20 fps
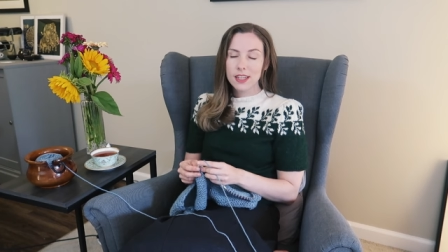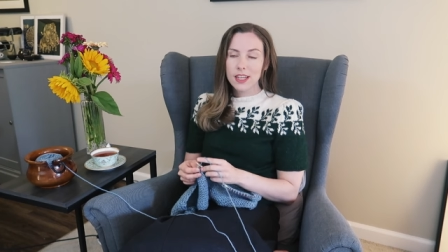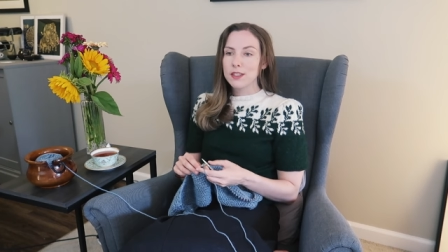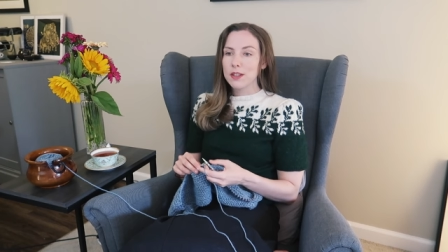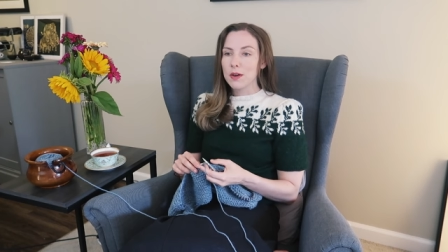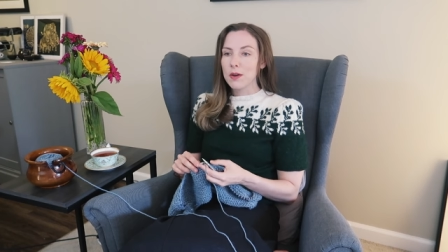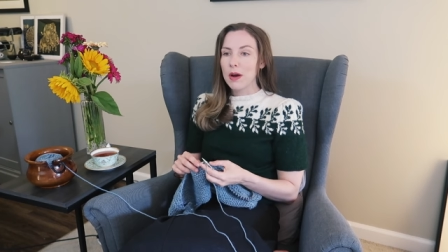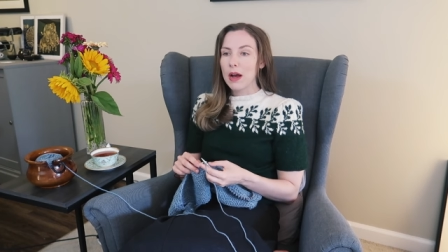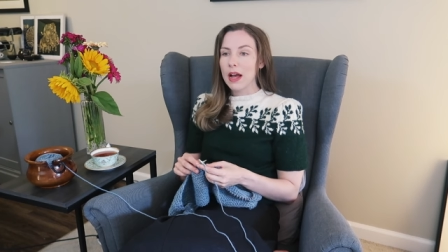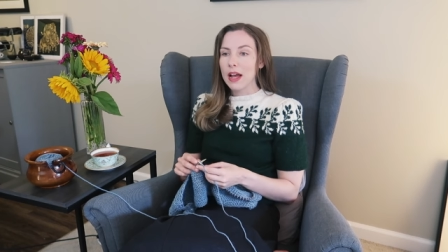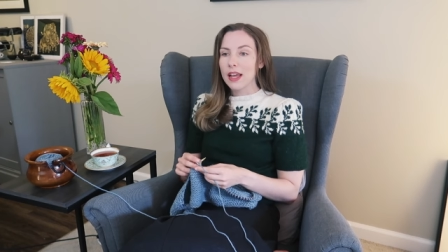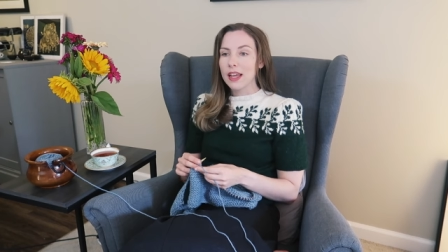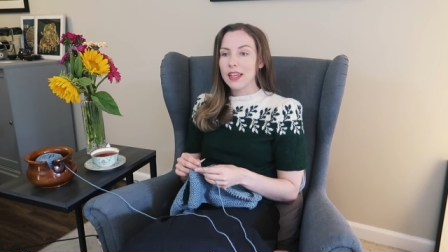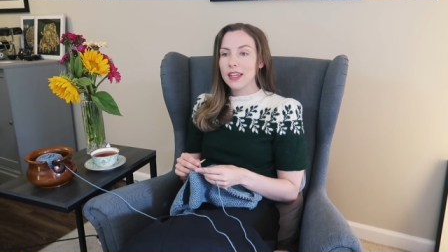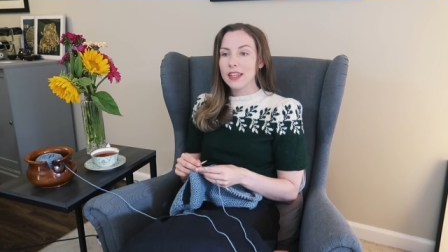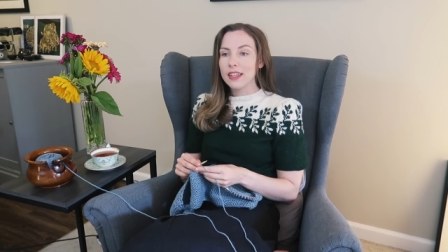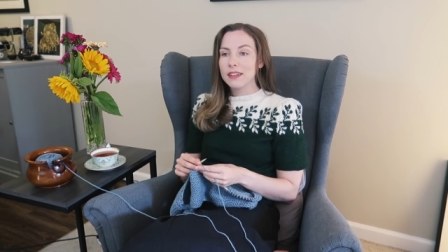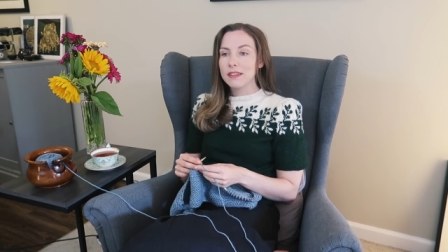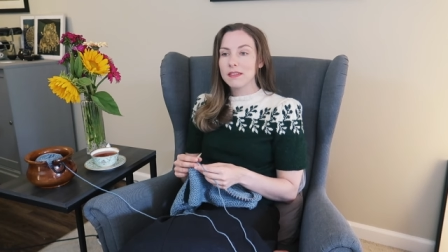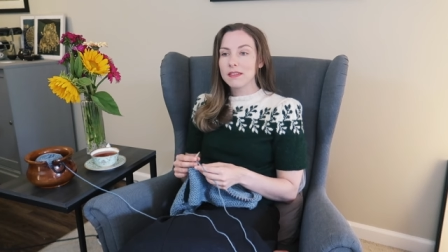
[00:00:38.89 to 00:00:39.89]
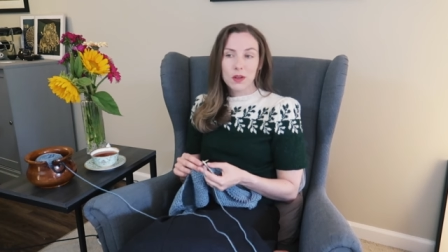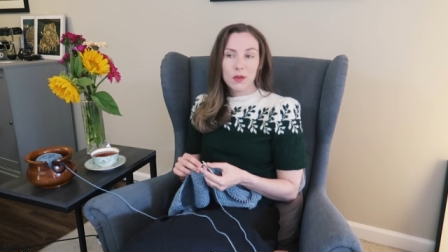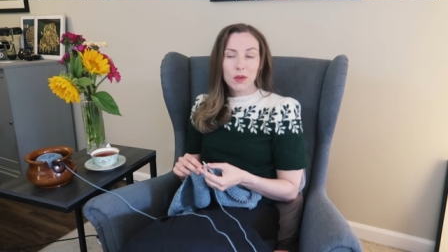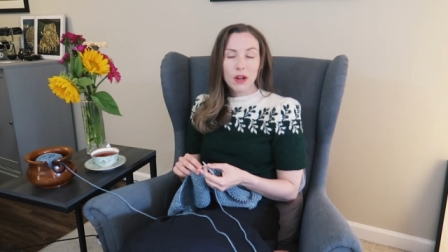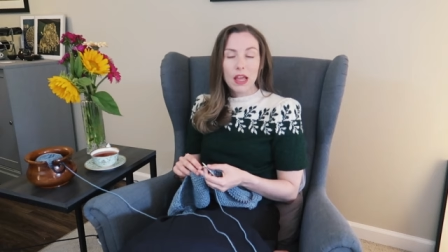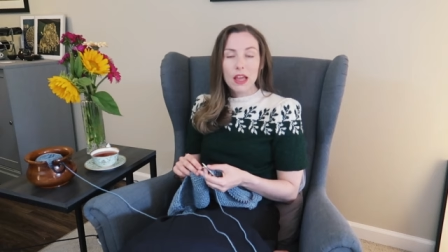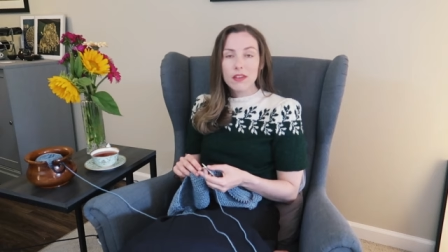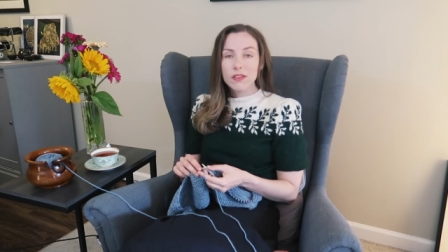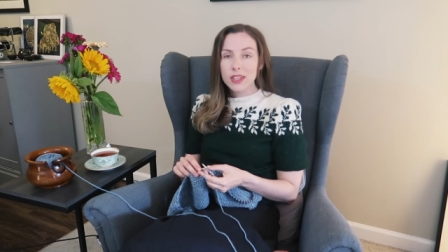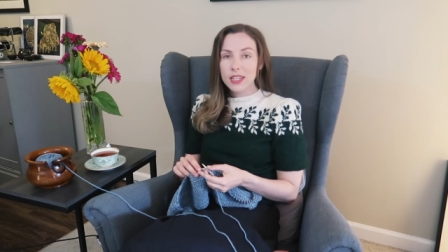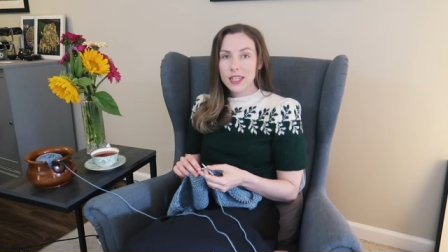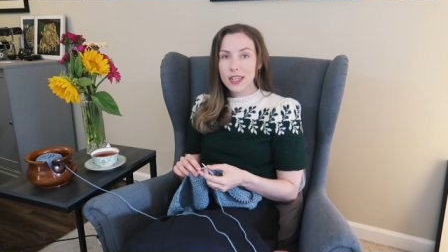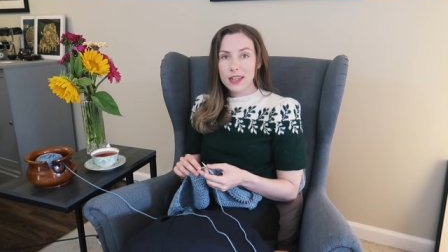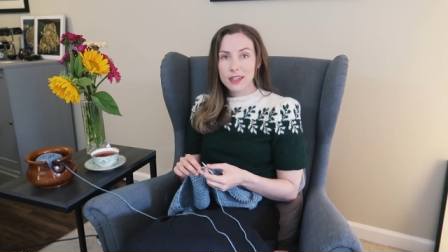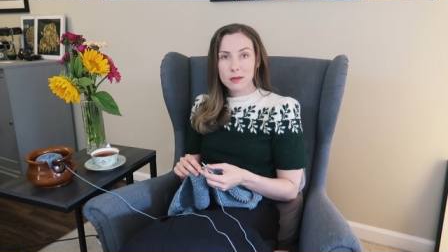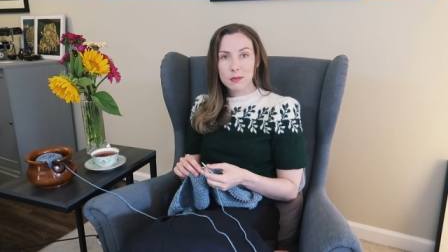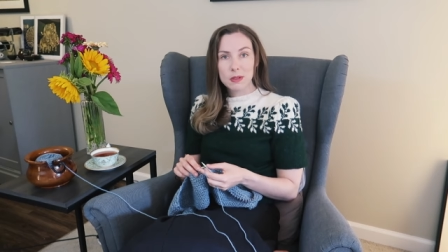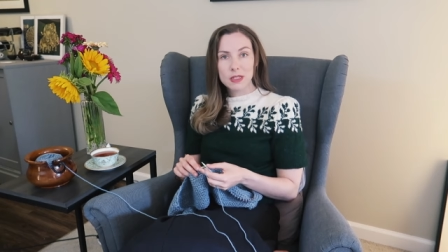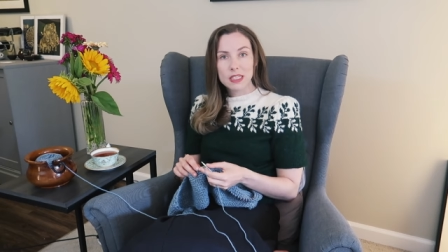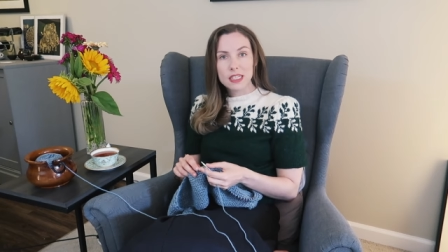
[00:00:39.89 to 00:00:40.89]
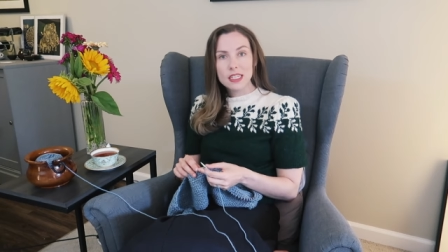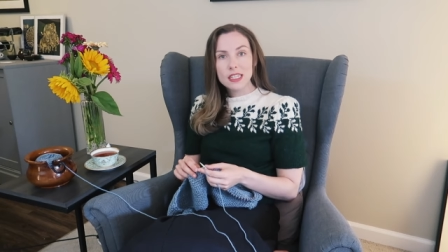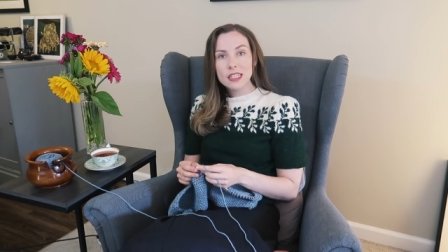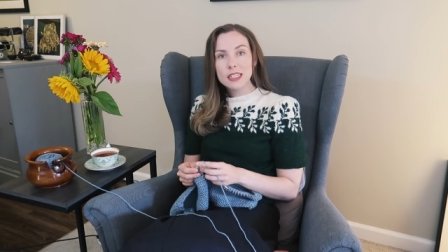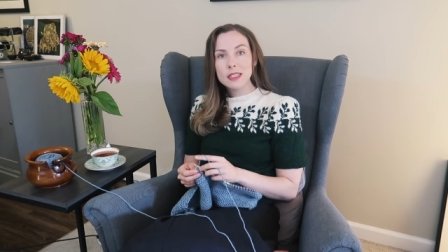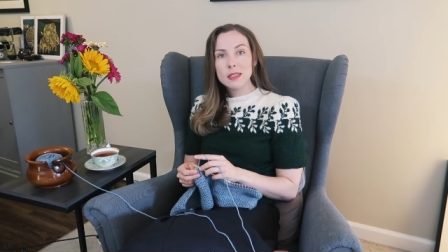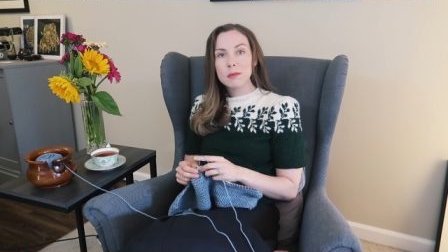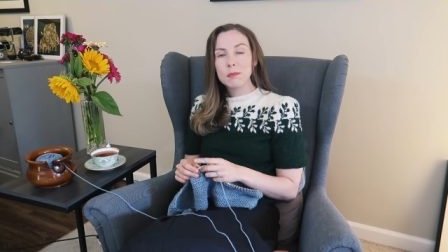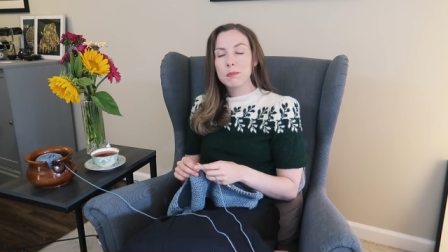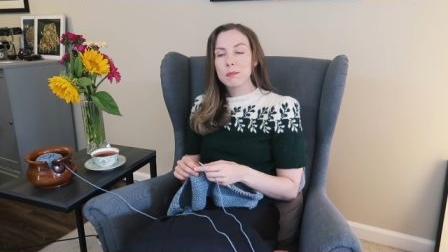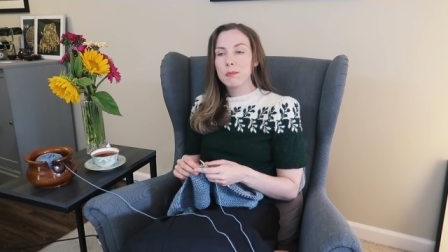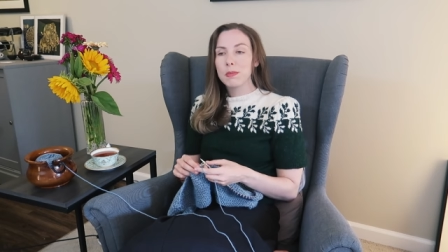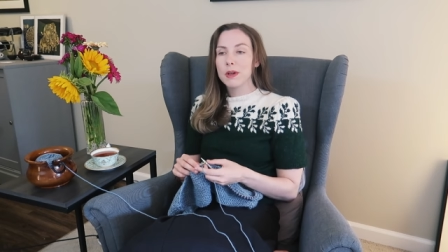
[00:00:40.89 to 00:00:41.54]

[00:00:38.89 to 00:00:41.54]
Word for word: So I don't have any expertise,